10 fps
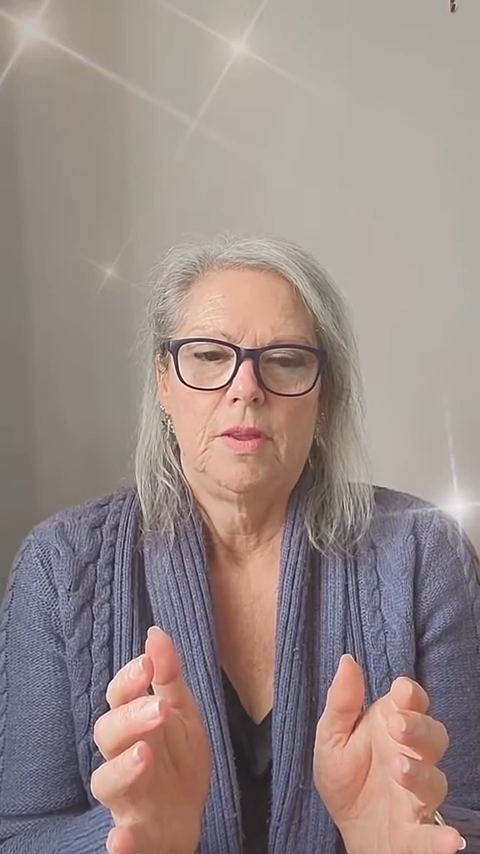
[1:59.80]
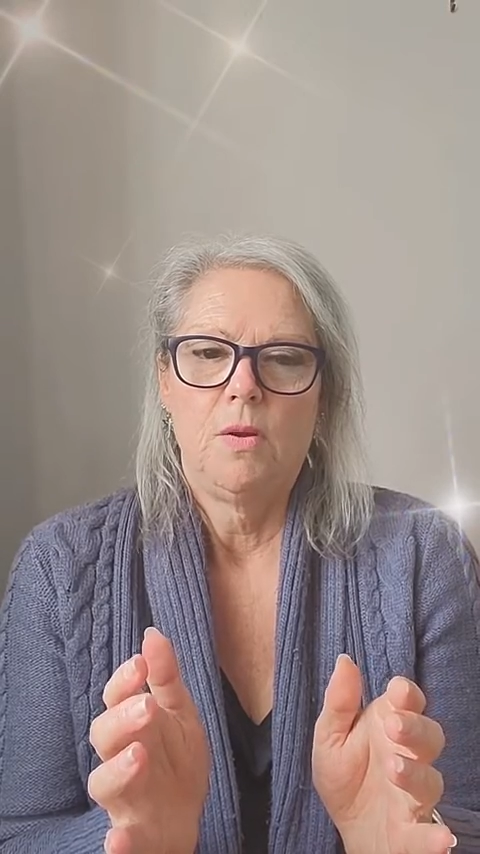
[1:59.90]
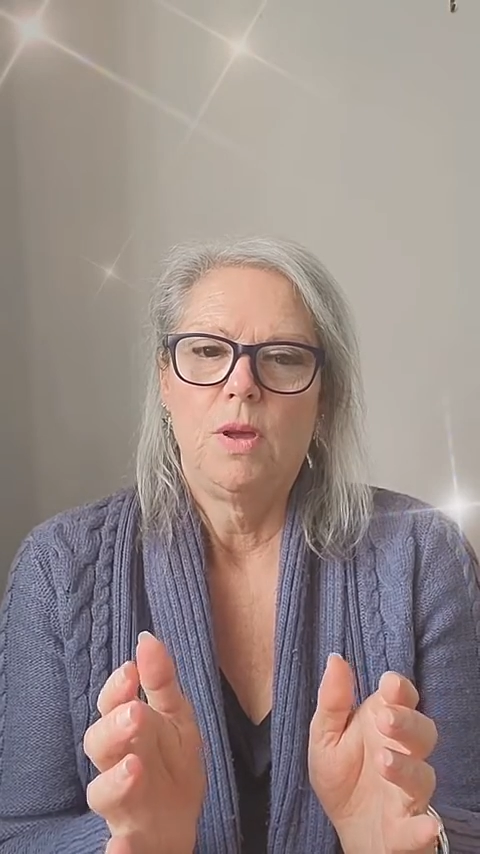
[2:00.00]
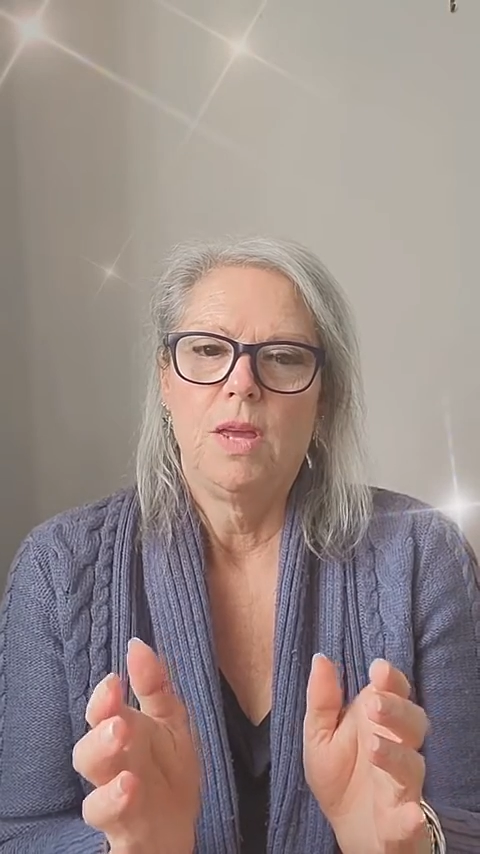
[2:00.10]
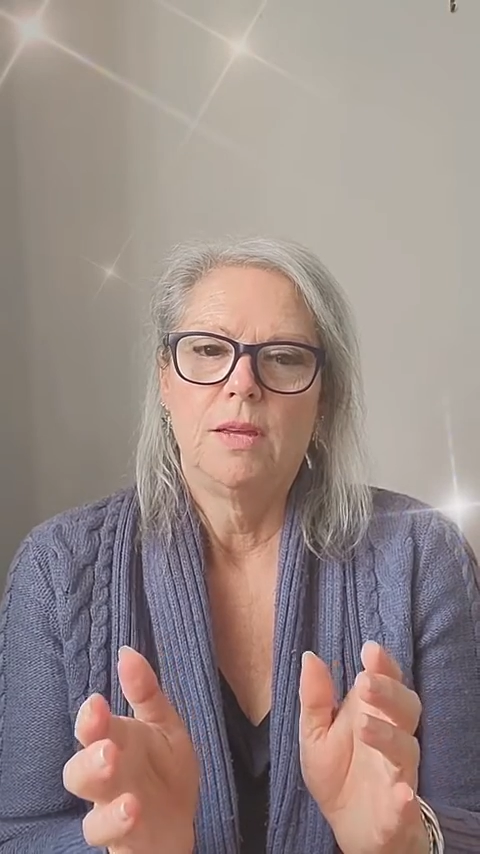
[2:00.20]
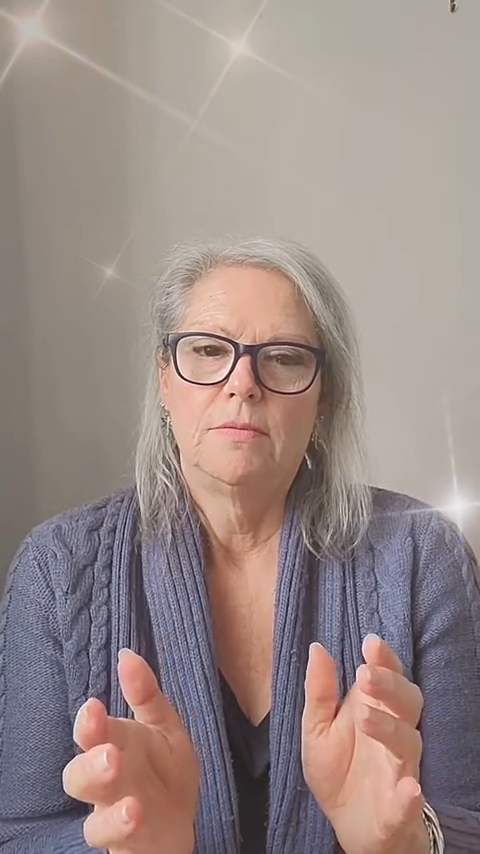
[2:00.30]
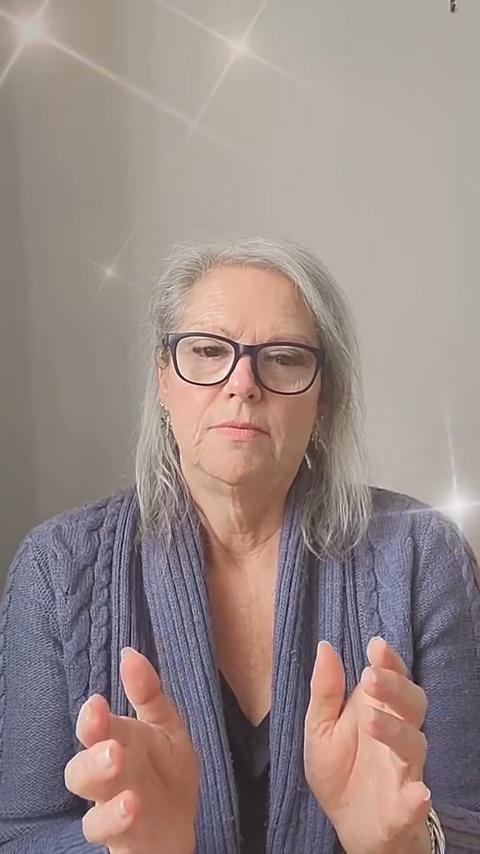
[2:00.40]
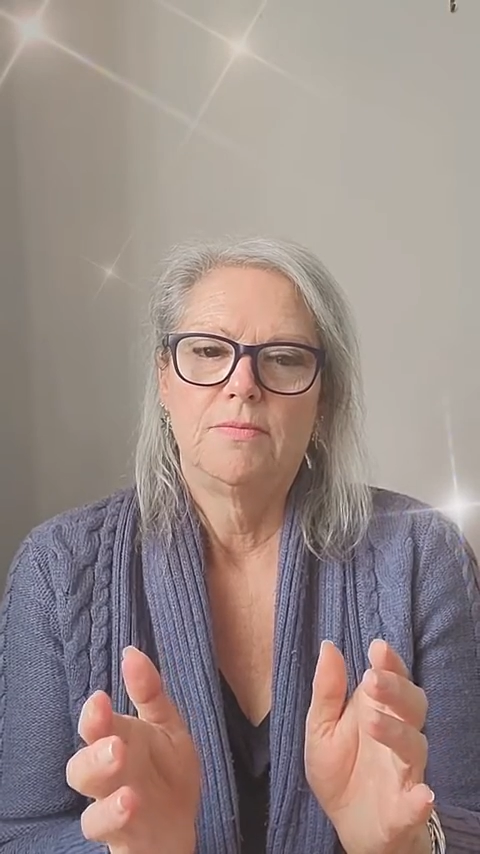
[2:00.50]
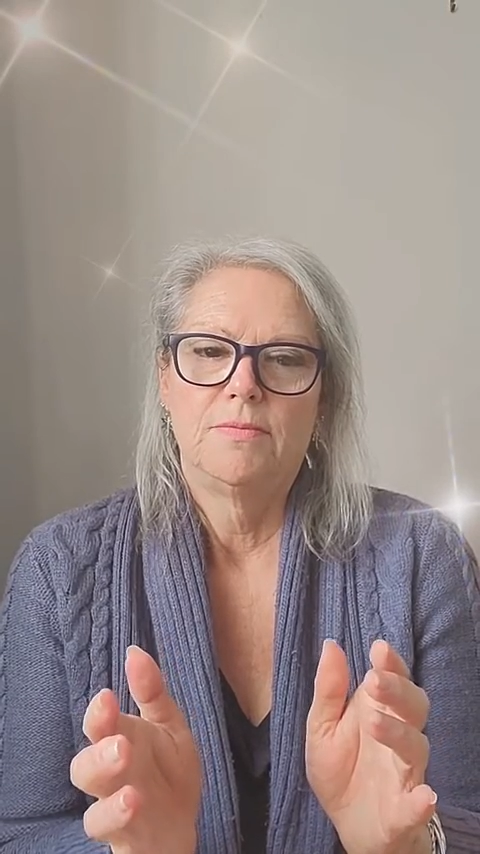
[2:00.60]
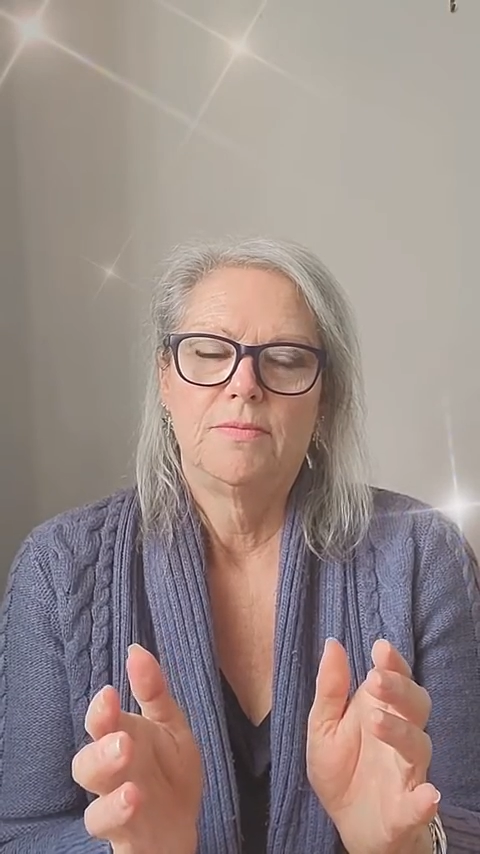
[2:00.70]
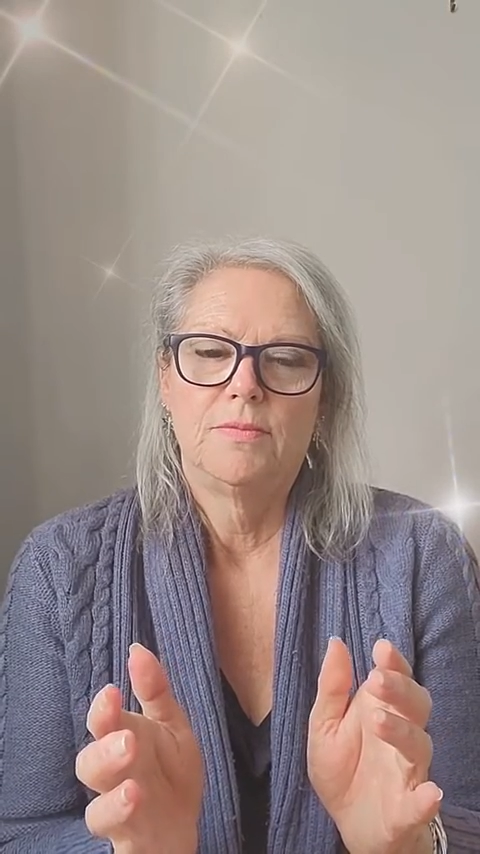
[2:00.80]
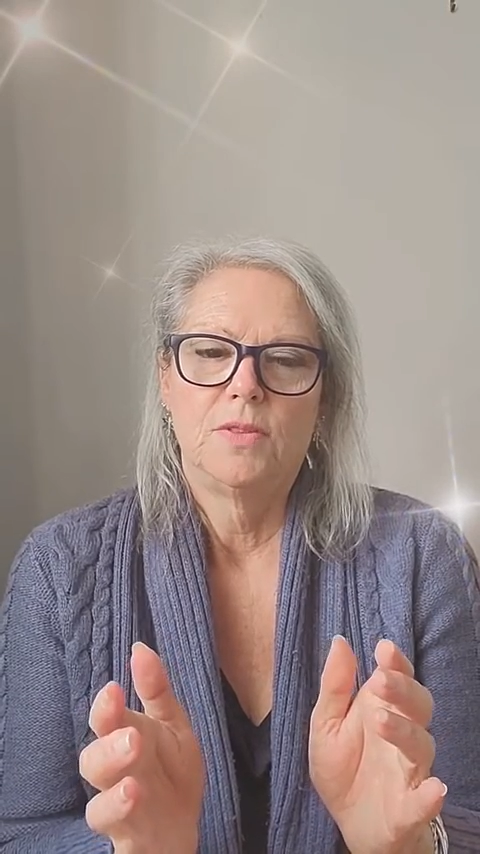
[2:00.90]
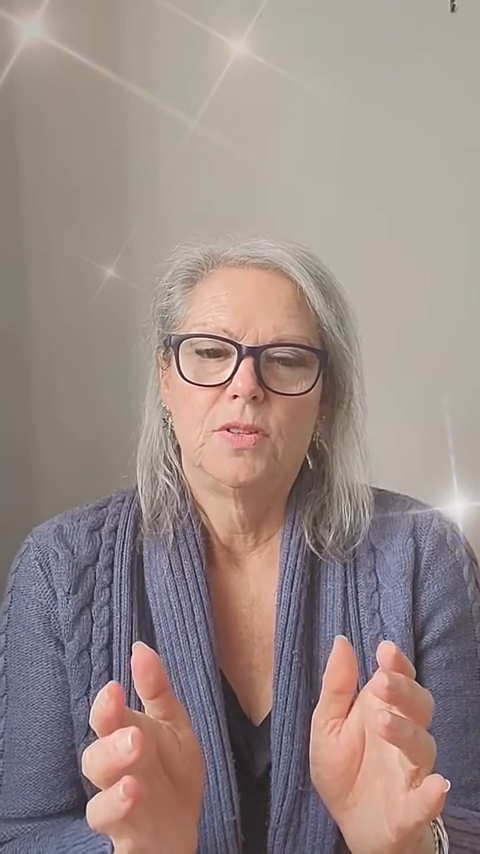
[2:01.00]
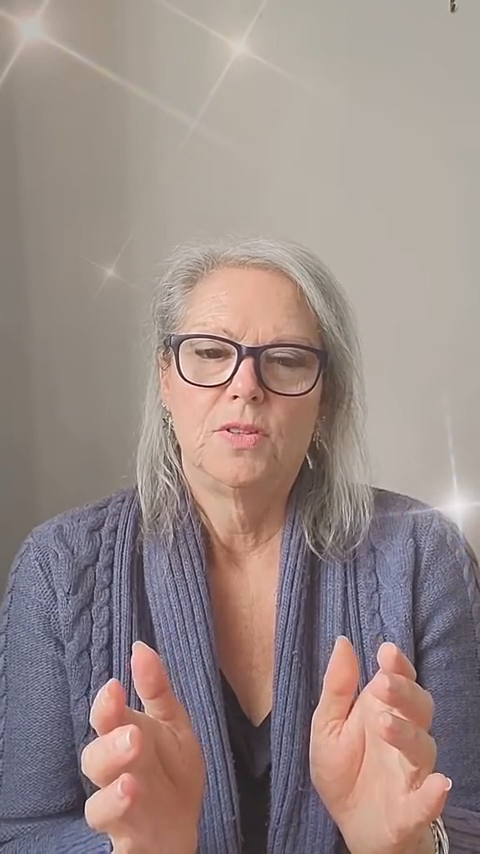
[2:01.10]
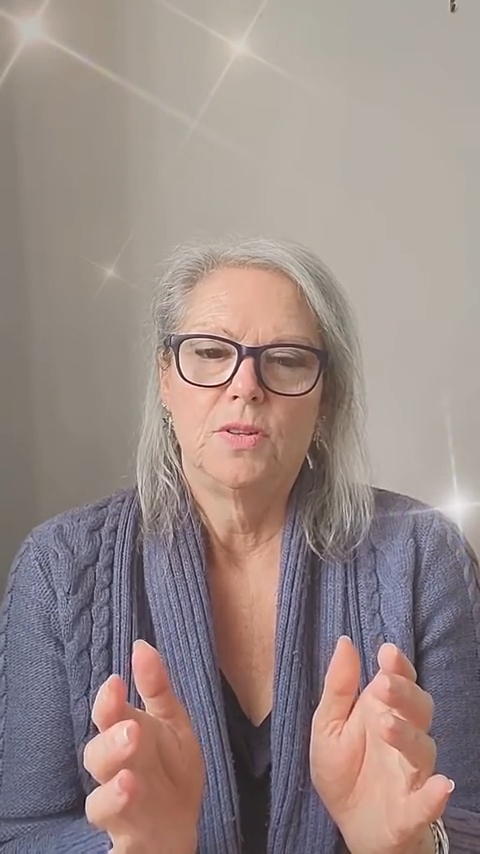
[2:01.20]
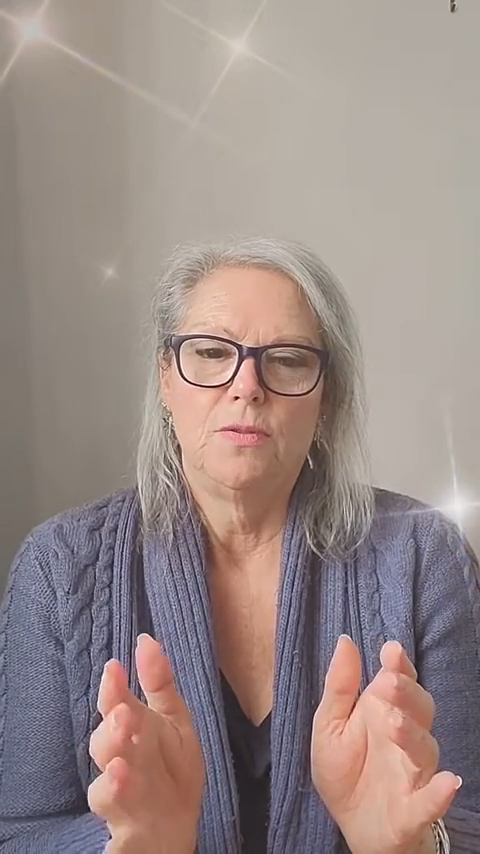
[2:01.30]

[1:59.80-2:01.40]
Okay. So